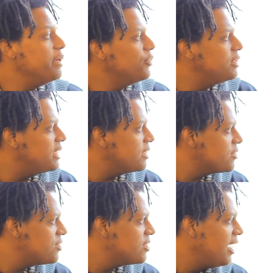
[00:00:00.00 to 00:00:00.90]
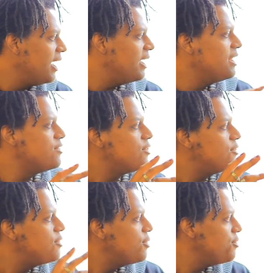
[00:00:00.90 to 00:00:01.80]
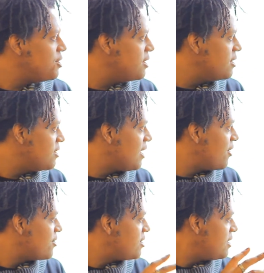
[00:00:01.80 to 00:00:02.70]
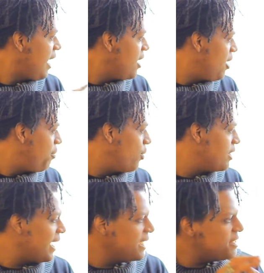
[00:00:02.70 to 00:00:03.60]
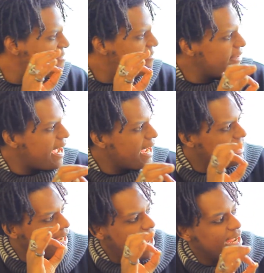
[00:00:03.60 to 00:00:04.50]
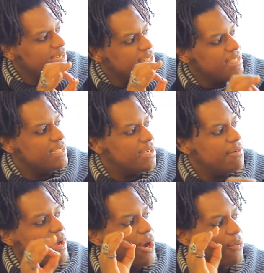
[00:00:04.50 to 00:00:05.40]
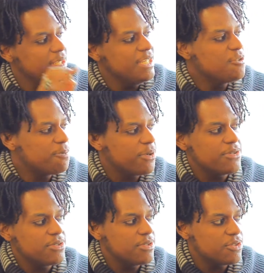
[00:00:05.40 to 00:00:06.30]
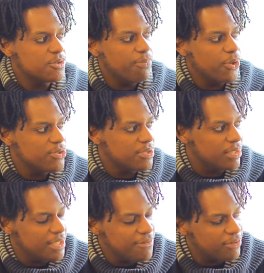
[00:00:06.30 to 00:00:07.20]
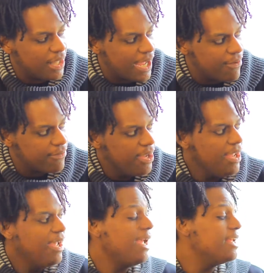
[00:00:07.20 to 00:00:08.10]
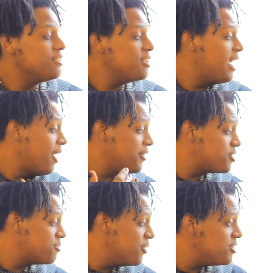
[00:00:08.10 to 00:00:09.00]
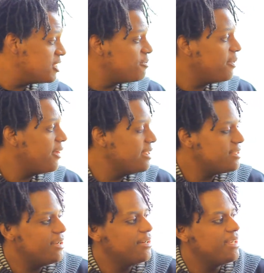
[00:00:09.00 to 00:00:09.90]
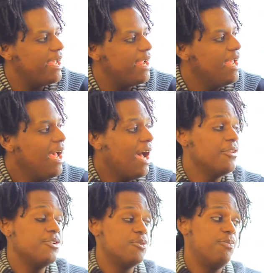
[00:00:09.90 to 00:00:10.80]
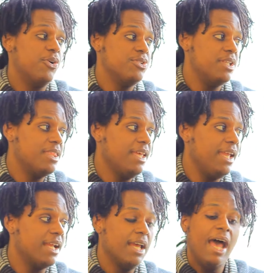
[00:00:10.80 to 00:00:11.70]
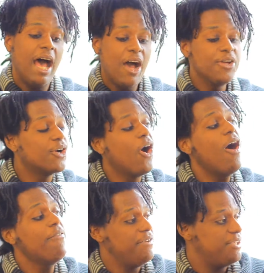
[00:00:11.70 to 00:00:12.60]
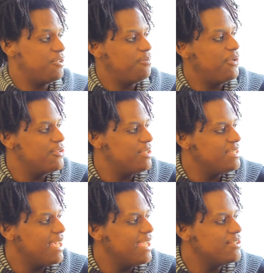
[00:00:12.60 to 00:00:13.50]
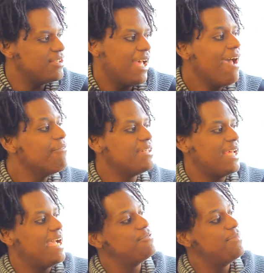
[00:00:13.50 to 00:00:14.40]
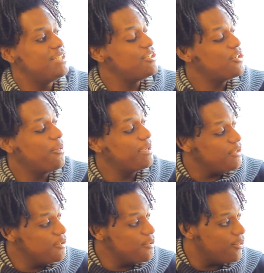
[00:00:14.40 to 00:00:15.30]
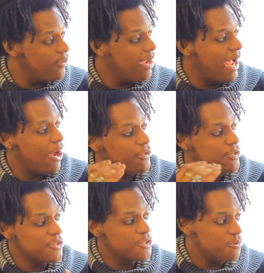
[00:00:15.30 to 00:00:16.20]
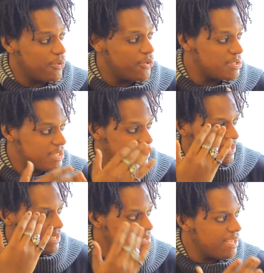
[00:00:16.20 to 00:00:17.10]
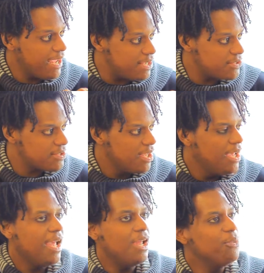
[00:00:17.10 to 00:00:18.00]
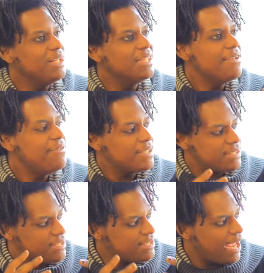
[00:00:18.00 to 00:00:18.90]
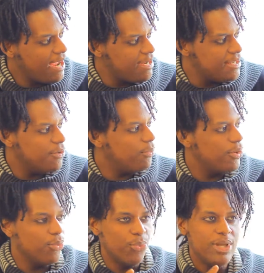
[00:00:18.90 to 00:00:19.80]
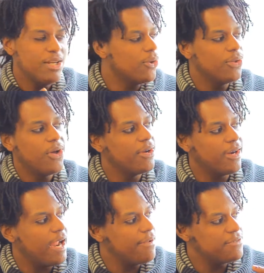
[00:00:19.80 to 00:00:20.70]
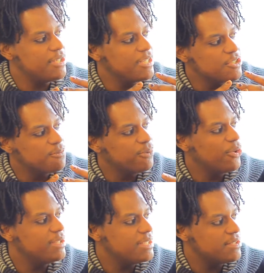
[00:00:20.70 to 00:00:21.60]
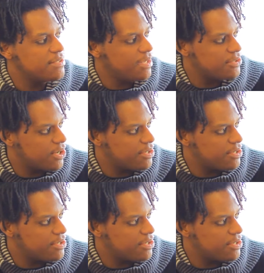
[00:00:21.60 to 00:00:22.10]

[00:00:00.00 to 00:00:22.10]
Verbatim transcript: buildings and institutions that are set up with a defined idea of how each person is supposed to live life, and how they're supposed to experience their day, how they're supposed to think, how your coffee is supposed to taste. The advertisement is showing you how you're supposed to think it tastes. And we live in a society where we no longer have to explore these things